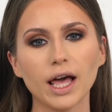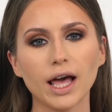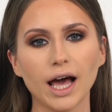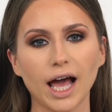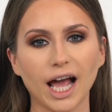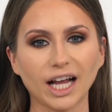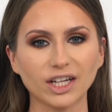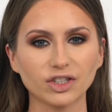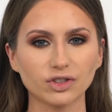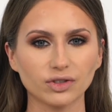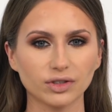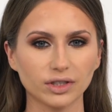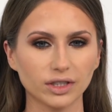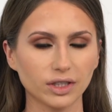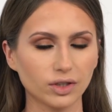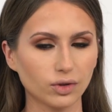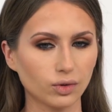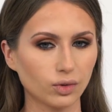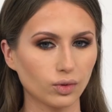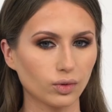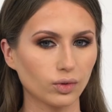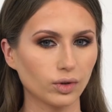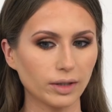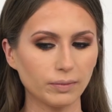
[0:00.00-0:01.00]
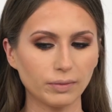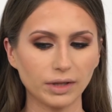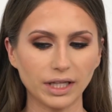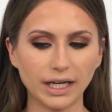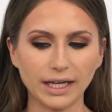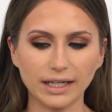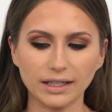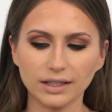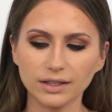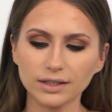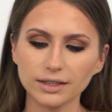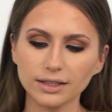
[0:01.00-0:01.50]
actually 2 lip
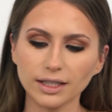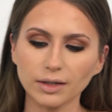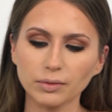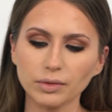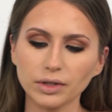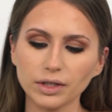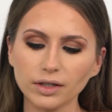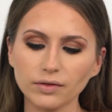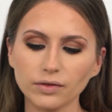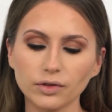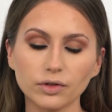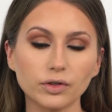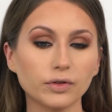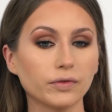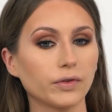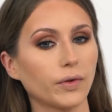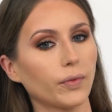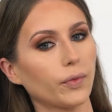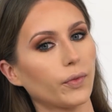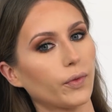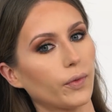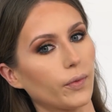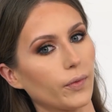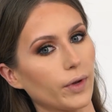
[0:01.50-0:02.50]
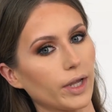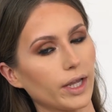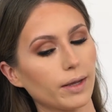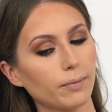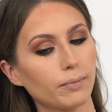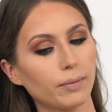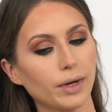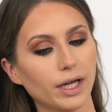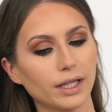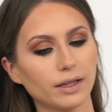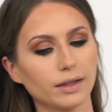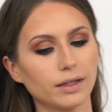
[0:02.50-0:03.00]
liners, I believe, or even 3,
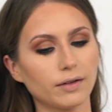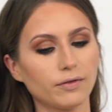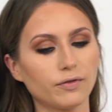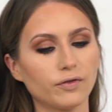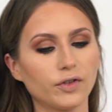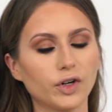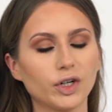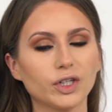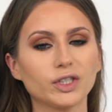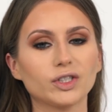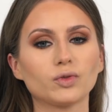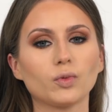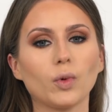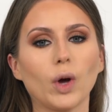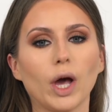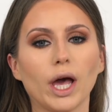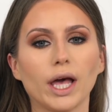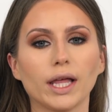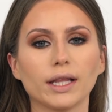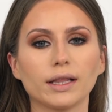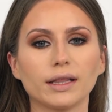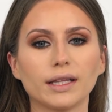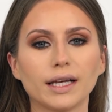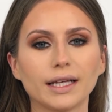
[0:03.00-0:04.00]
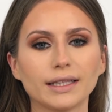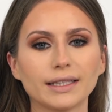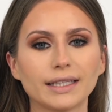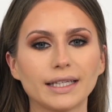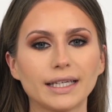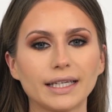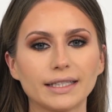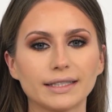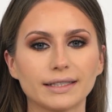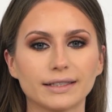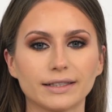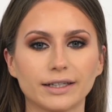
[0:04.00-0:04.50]
but the first one that
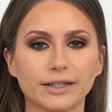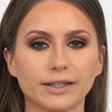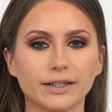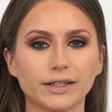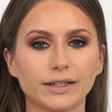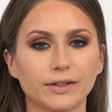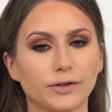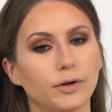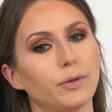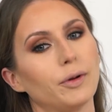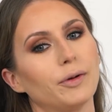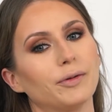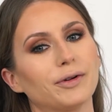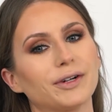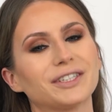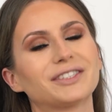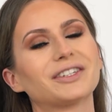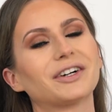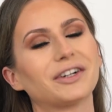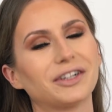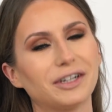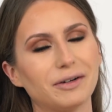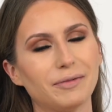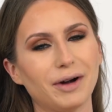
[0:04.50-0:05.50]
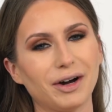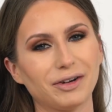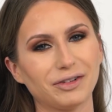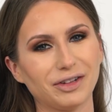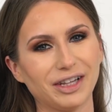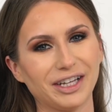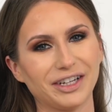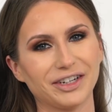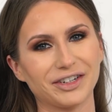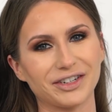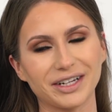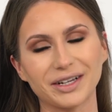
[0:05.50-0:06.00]
he started, remember, it's all about
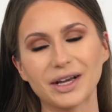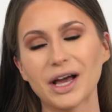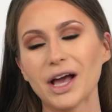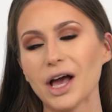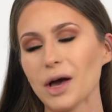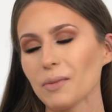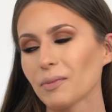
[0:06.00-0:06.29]
layering,